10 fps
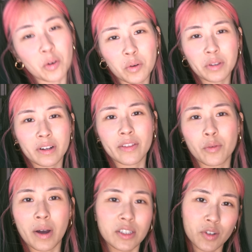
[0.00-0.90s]
colder and the
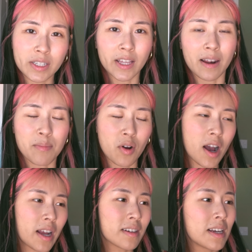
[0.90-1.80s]
white dress that I
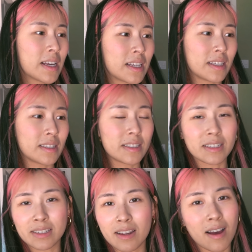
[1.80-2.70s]
brought
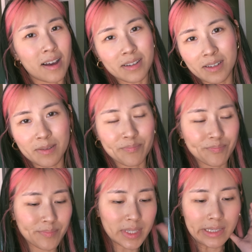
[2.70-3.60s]
is not
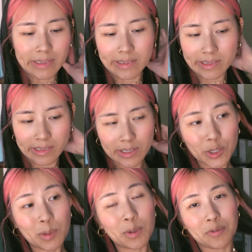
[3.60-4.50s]

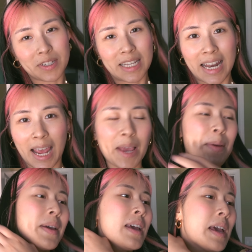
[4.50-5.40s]
suitable for today.
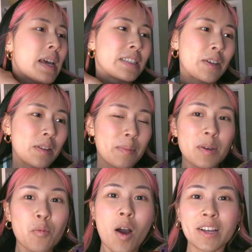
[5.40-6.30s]
So let
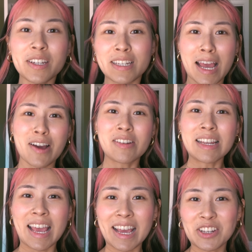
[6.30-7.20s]
me walk you down
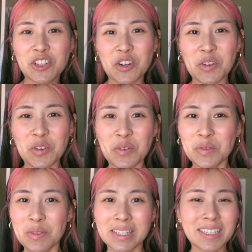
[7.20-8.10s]
and show
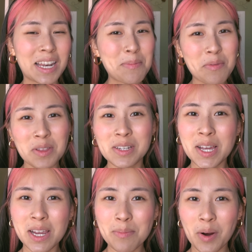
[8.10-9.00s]
you the setup of the entire